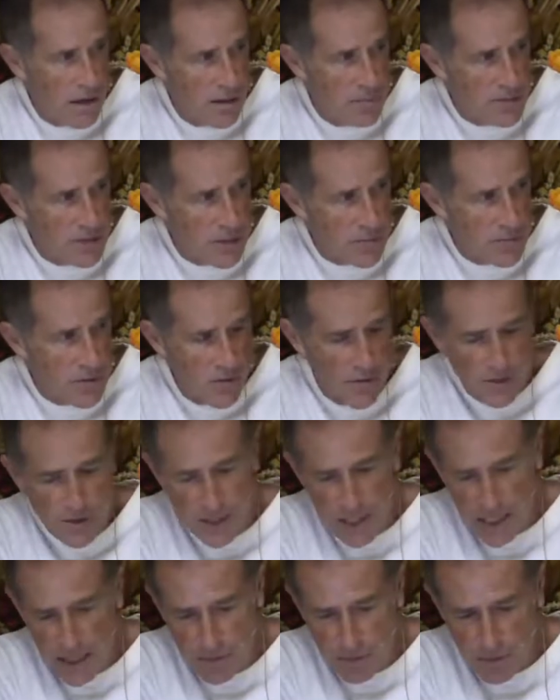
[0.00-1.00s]
comes up to the
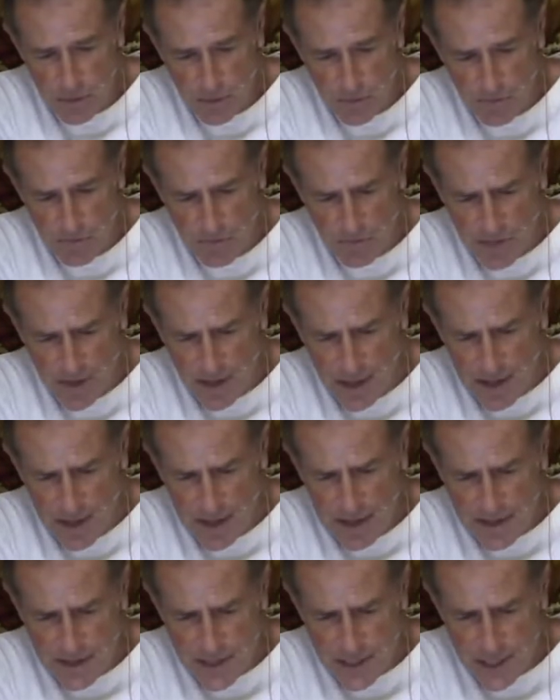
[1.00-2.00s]
table.
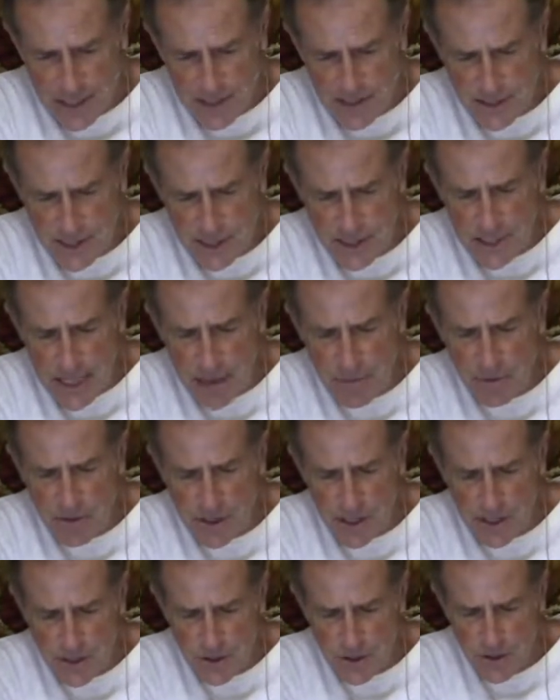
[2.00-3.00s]
And Satan says,
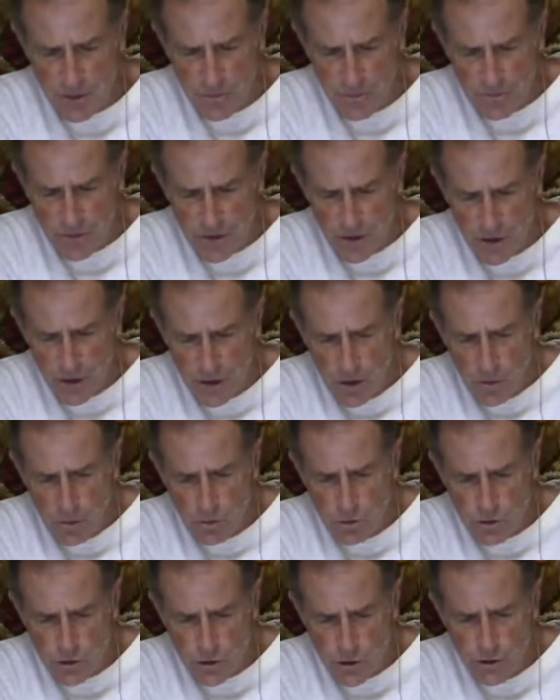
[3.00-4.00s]
Ebenezer,
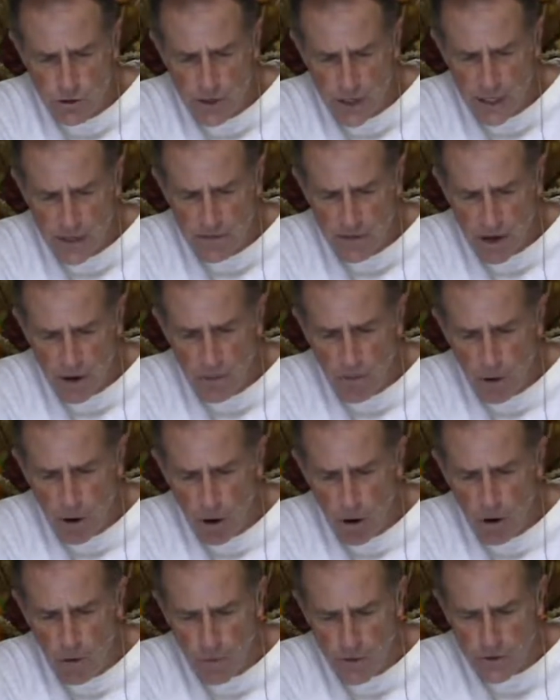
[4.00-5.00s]
would you give up
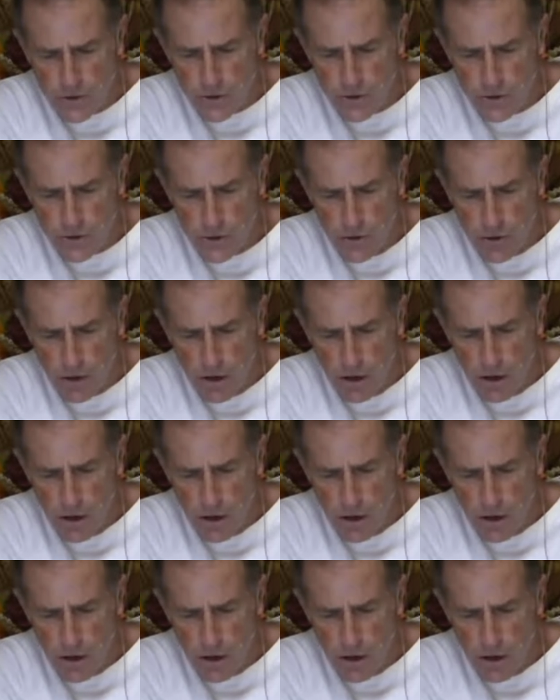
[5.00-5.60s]
all that you